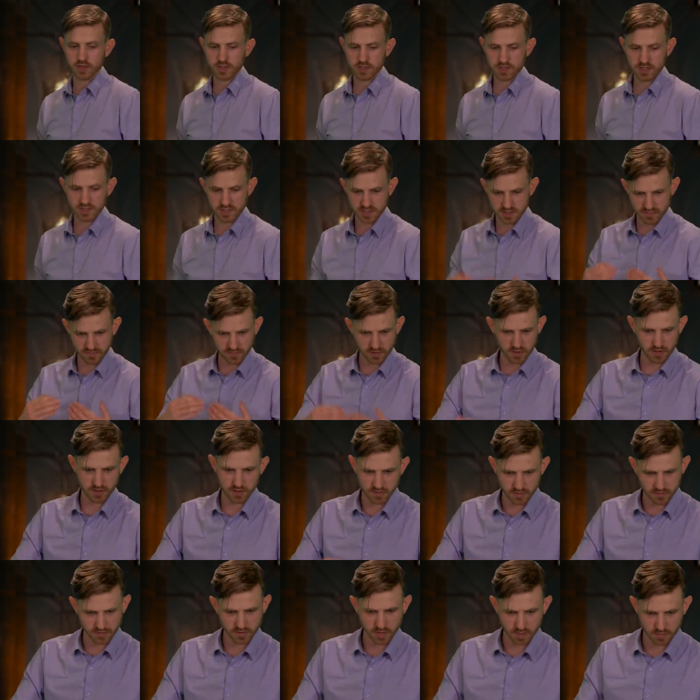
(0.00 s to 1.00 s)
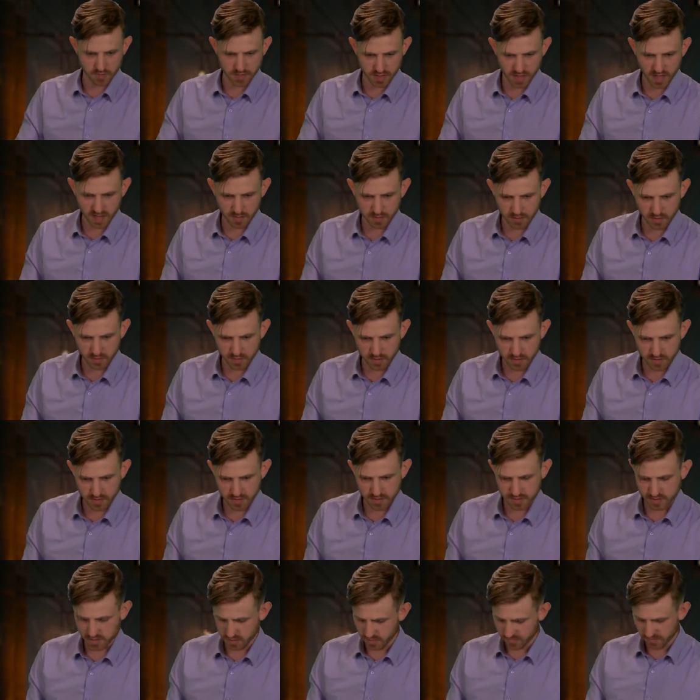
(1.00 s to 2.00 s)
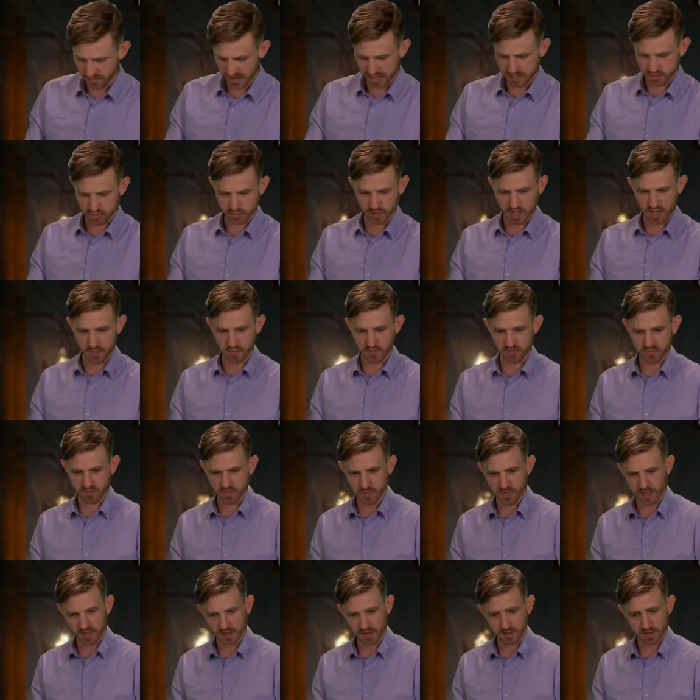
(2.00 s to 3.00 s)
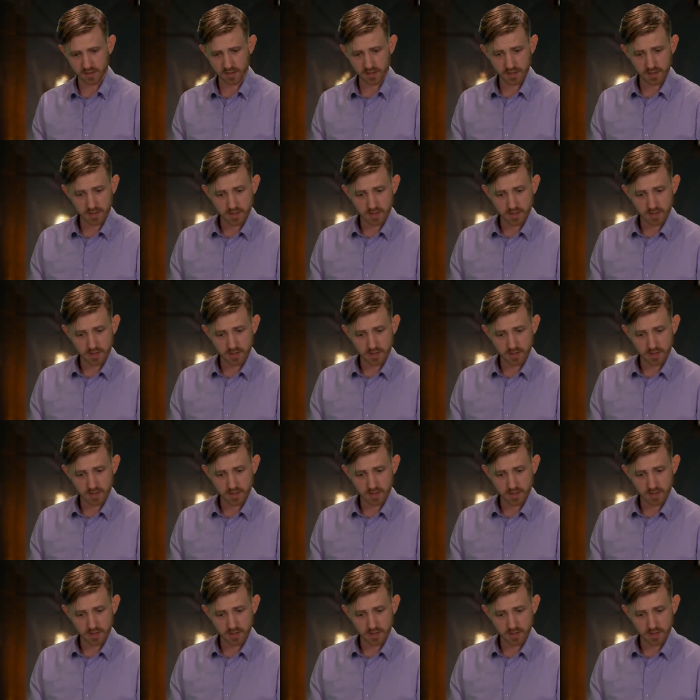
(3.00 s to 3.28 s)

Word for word: Plus, you've got to overcome the armor, the sort of natural armor of the metal.